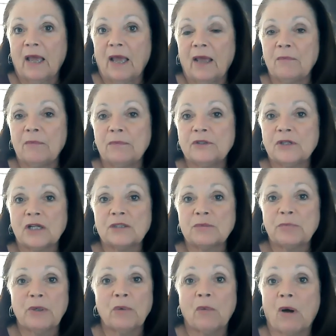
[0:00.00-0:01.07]
and
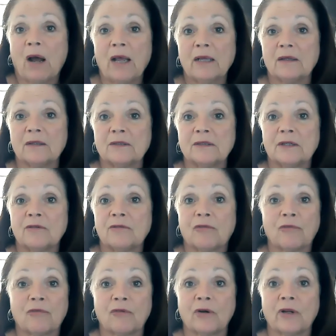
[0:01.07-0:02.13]
just be wild and
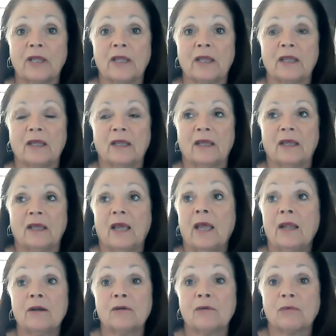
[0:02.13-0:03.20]
free
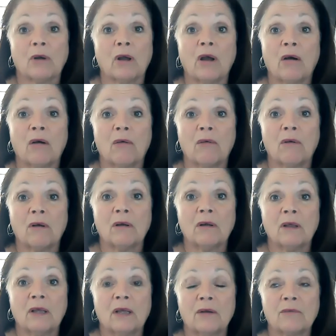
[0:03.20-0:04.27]
and grow,
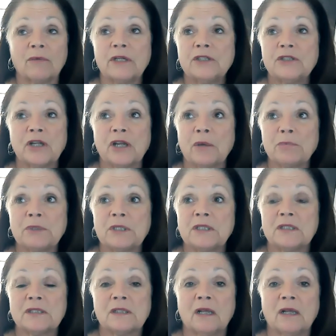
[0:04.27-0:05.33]
reaching up to
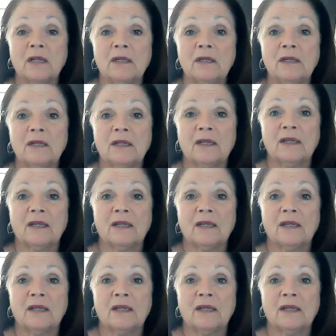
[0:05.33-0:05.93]
the sun.